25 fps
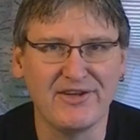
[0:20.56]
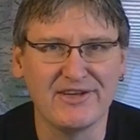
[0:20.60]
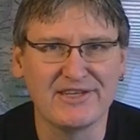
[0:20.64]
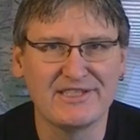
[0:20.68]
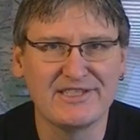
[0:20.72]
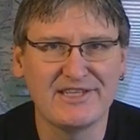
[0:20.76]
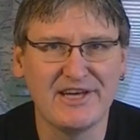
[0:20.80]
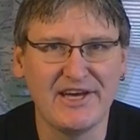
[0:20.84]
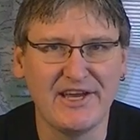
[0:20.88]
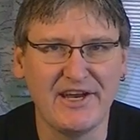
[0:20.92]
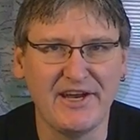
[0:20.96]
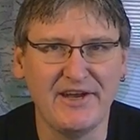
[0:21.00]
all
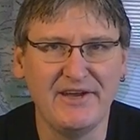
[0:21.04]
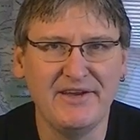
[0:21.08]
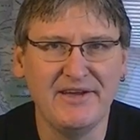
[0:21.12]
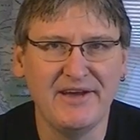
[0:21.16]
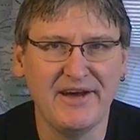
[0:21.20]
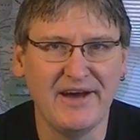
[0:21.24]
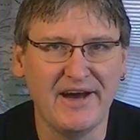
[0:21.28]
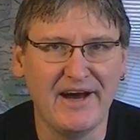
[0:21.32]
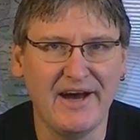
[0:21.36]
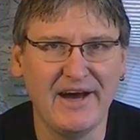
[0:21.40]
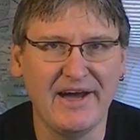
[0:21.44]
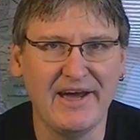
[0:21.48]
excited.
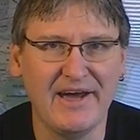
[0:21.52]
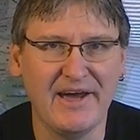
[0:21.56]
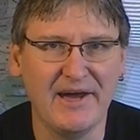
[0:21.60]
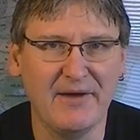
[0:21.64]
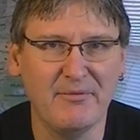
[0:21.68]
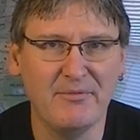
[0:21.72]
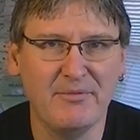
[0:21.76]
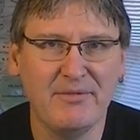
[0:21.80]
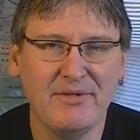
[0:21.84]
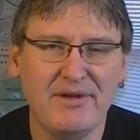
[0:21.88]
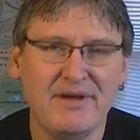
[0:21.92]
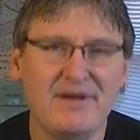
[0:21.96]
I
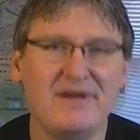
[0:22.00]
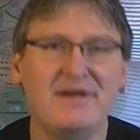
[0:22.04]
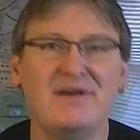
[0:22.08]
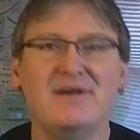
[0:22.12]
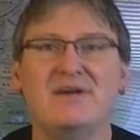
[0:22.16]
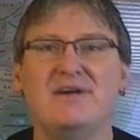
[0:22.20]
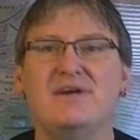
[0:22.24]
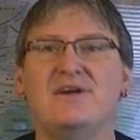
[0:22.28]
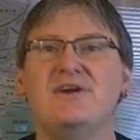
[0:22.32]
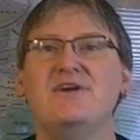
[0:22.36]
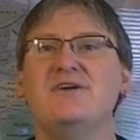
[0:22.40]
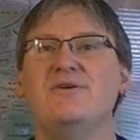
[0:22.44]
am.
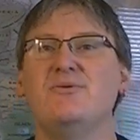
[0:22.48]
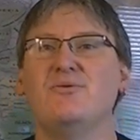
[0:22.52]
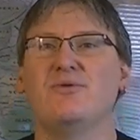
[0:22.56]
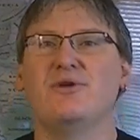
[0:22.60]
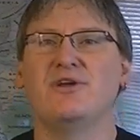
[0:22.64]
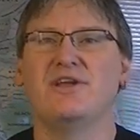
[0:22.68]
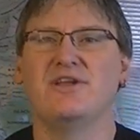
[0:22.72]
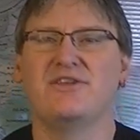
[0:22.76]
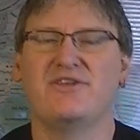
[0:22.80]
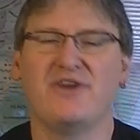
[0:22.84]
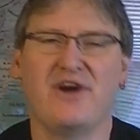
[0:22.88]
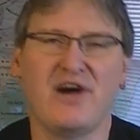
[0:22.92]

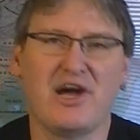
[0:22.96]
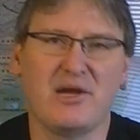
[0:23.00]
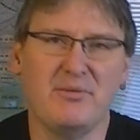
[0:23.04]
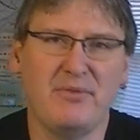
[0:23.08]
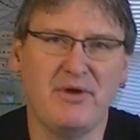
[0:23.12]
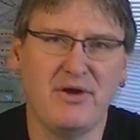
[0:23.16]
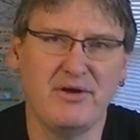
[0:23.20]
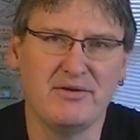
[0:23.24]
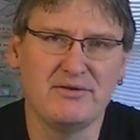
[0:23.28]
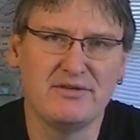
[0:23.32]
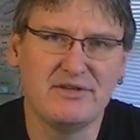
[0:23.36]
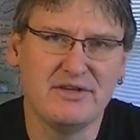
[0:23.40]
We're going to talk
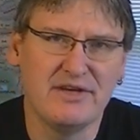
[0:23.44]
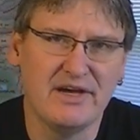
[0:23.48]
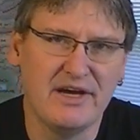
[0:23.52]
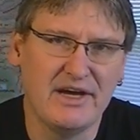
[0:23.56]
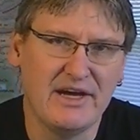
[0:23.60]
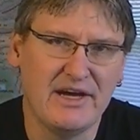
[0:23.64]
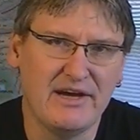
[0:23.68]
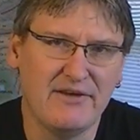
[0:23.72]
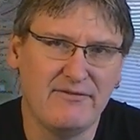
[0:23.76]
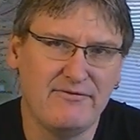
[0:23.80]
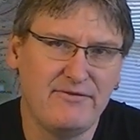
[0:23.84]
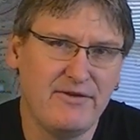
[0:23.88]
about
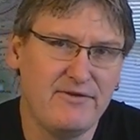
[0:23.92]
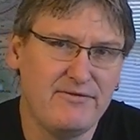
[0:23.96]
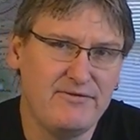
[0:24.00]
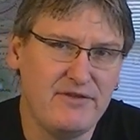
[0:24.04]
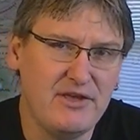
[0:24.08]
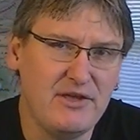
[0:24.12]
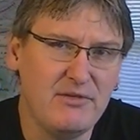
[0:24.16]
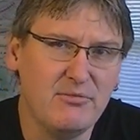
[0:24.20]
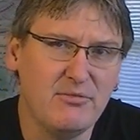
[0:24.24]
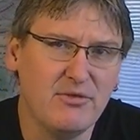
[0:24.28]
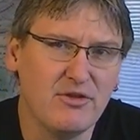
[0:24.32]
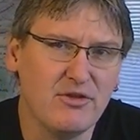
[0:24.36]

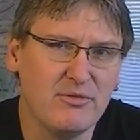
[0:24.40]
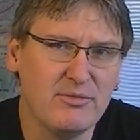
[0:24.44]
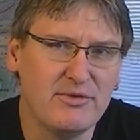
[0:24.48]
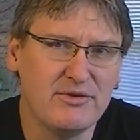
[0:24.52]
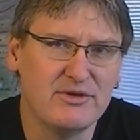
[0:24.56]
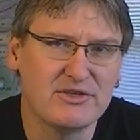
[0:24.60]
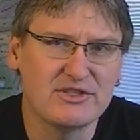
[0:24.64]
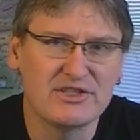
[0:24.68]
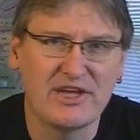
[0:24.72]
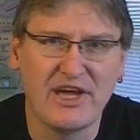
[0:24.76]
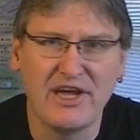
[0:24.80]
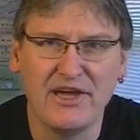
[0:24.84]

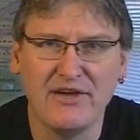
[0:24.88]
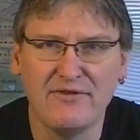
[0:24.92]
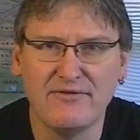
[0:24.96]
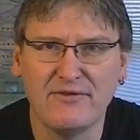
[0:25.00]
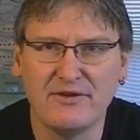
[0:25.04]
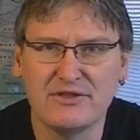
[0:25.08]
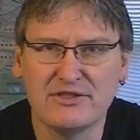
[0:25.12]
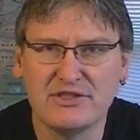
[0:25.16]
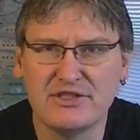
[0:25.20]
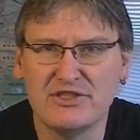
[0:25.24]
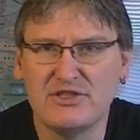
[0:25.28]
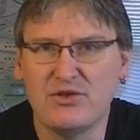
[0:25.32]
15mm scale
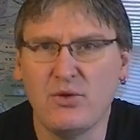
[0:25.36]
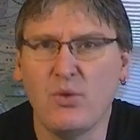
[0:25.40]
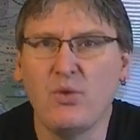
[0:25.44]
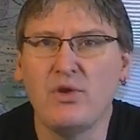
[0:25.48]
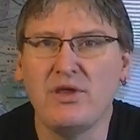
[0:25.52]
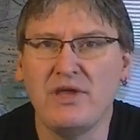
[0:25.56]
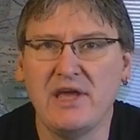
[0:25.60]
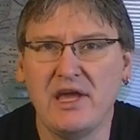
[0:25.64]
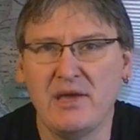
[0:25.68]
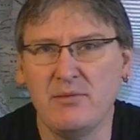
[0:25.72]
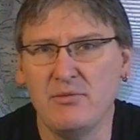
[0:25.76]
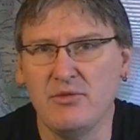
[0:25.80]
versus
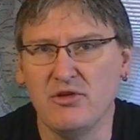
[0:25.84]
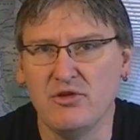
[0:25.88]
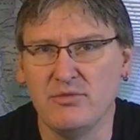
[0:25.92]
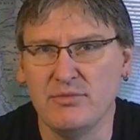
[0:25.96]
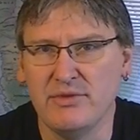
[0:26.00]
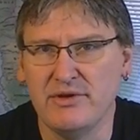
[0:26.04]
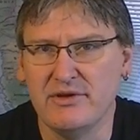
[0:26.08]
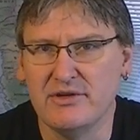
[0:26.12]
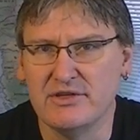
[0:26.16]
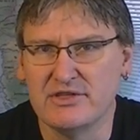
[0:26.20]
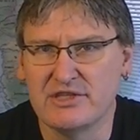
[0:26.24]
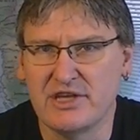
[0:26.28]

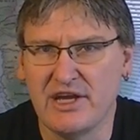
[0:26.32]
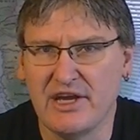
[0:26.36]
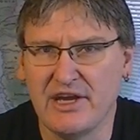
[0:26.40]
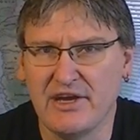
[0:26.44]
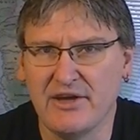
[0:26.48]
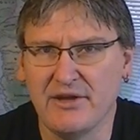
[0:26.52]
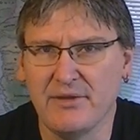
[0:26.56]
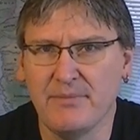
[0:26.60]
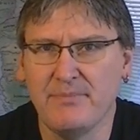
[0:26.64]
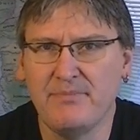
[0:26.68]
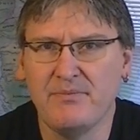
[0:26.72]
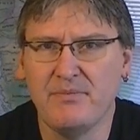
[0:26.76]
28mm
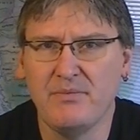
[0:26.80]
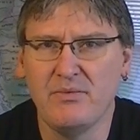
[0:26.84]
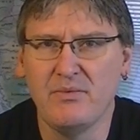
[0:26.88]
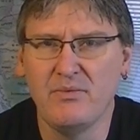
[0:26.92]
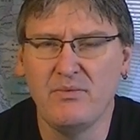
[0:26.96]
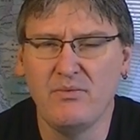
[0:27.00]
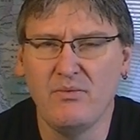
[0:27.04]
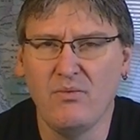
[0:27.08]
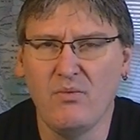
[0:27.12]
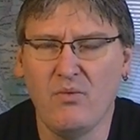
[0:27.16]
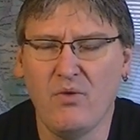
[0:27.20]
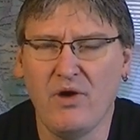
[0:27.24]
scale,
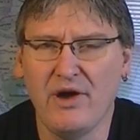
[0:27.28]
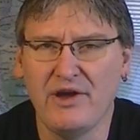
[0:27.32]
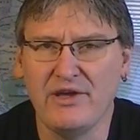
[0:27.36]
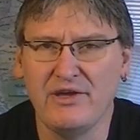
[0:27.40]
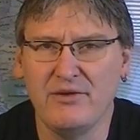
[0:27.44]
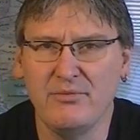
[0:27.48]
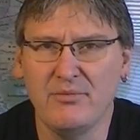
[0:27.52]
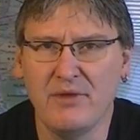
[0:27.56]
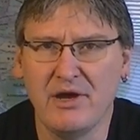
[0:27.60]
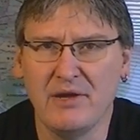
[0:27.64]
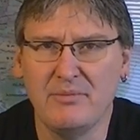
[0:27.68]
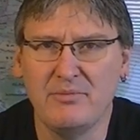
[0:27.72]
why
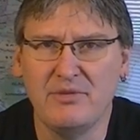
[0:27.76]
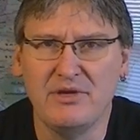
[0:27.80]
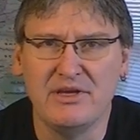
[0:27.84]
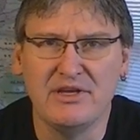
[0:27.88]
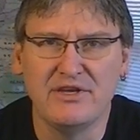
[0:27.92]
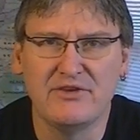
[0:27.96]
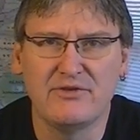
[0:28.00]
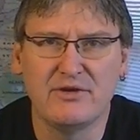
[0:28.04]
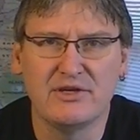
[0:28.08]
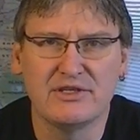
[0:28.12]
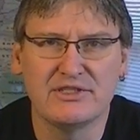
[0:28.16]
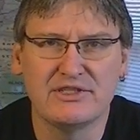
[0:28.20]
you might
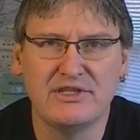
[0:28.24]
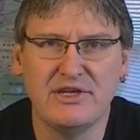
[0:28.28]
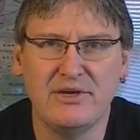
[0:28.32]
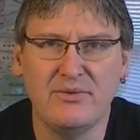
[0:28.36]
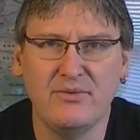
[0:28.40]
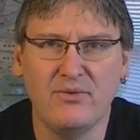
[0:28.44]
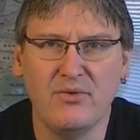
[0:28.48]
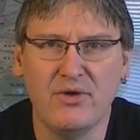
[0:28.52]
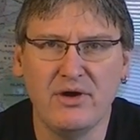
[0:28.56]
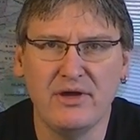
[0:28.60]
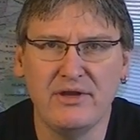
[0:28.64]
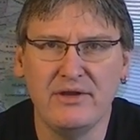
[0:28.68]
be interested
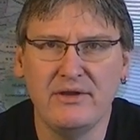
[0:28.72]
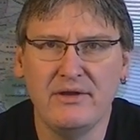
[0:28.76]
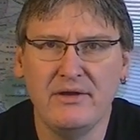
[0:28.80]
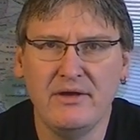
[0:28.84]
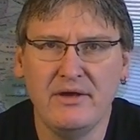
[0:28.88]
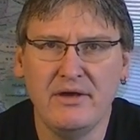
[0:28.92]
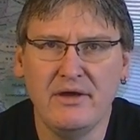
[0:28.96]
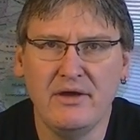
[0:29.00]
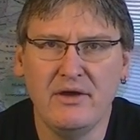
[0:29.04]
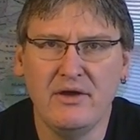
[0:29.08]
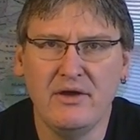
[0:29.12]
in one